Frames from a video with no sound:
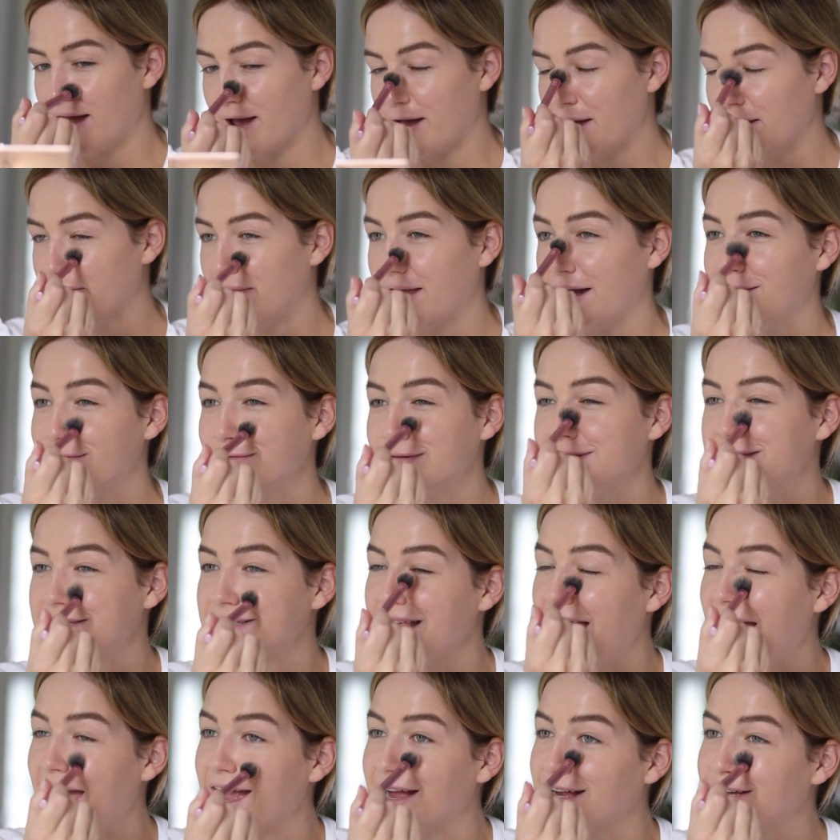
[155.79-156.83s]
uh, that
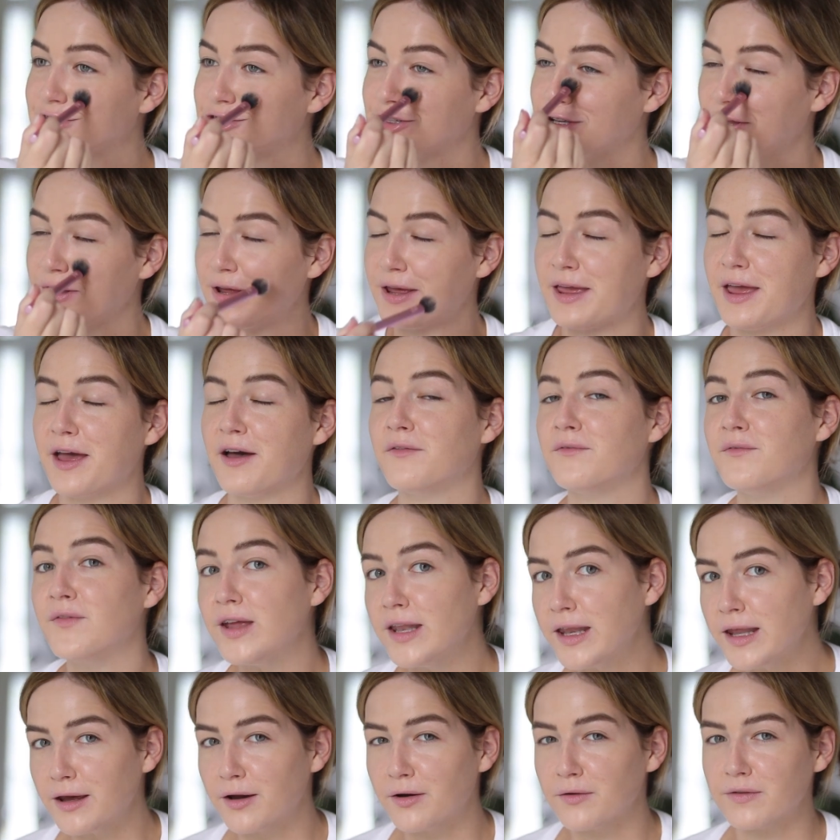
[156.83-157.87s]
was actually a
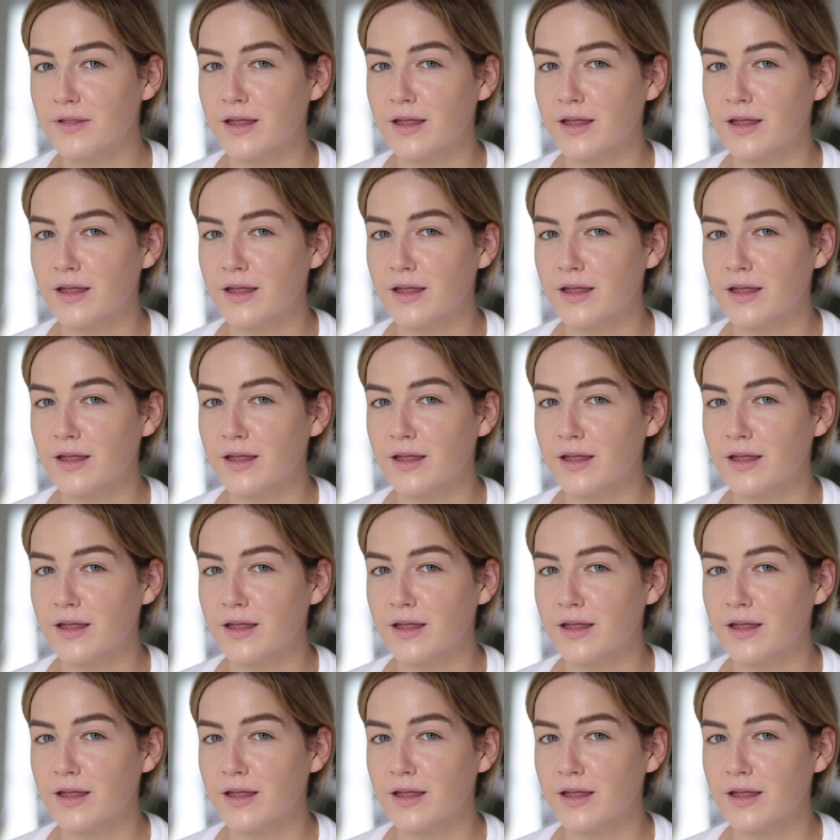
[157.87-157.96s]
video